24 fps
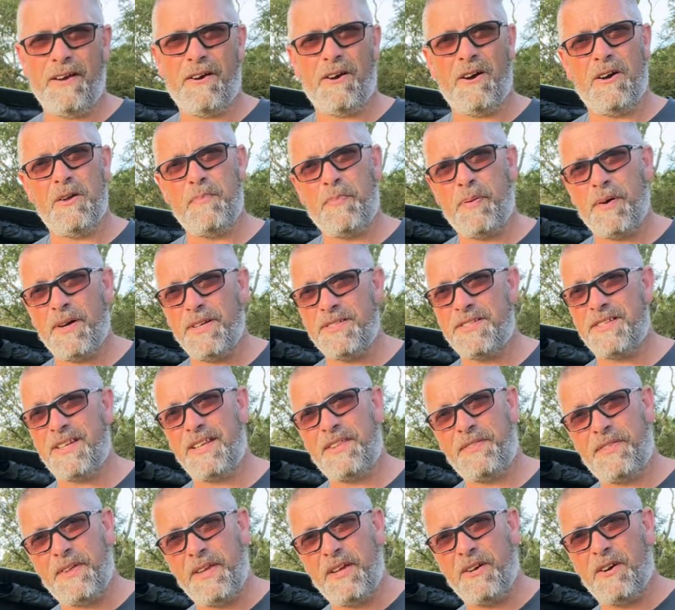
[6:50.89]
I personally
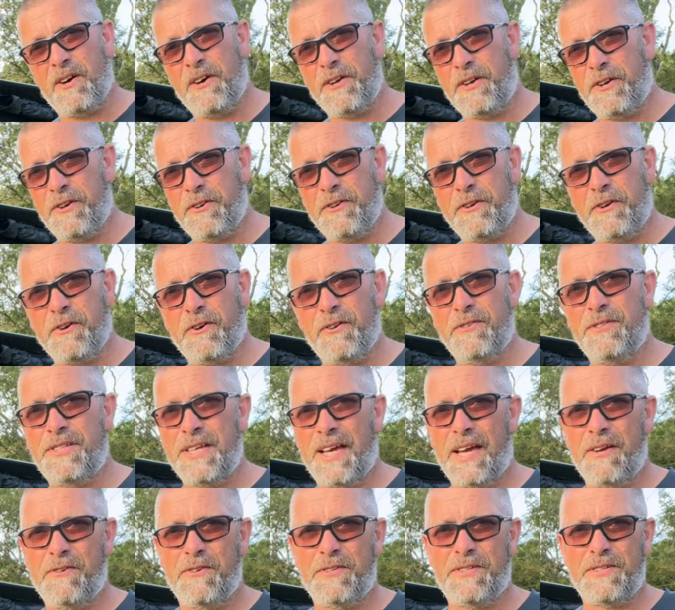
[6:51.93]
think I could have gone
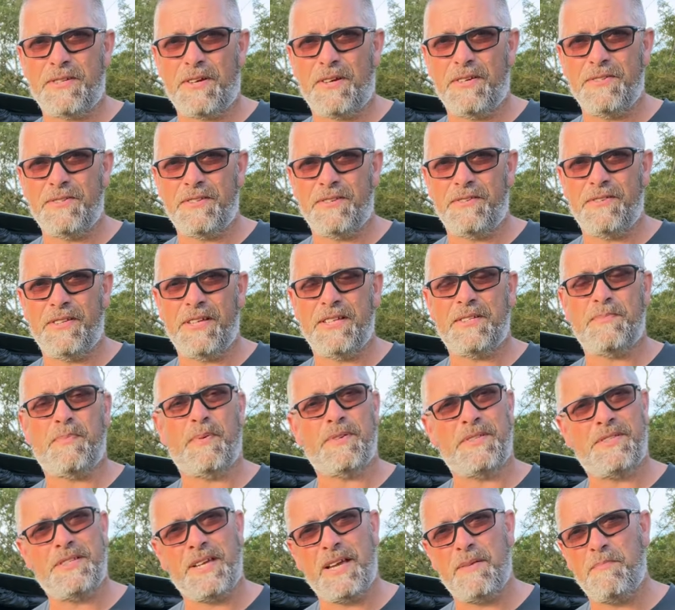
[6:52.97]
down a size on this,
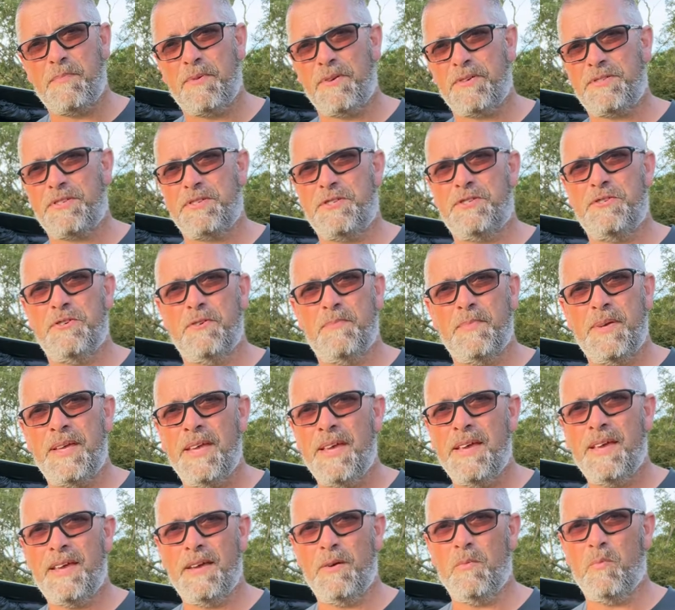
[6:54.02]
but TENTBOX assure me
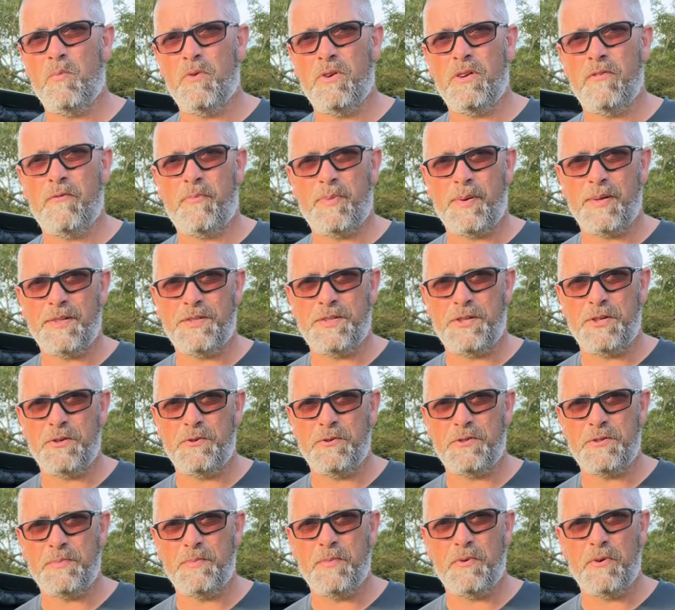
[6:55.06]
it would have been too
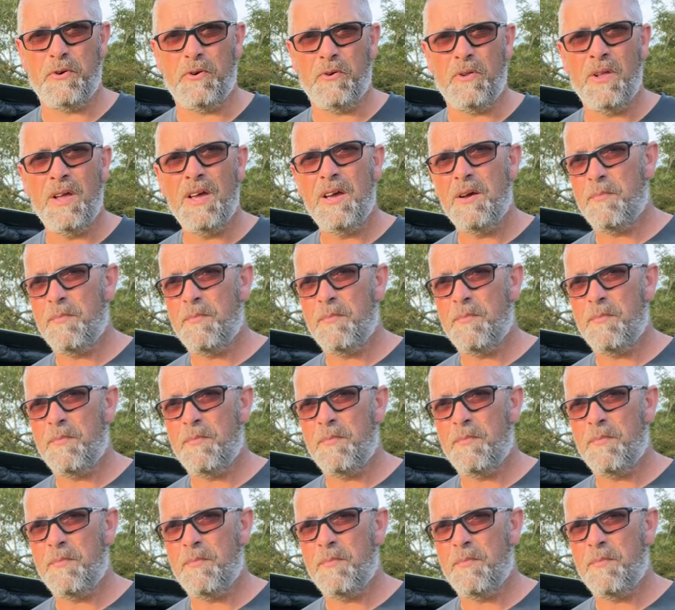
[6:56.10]
small.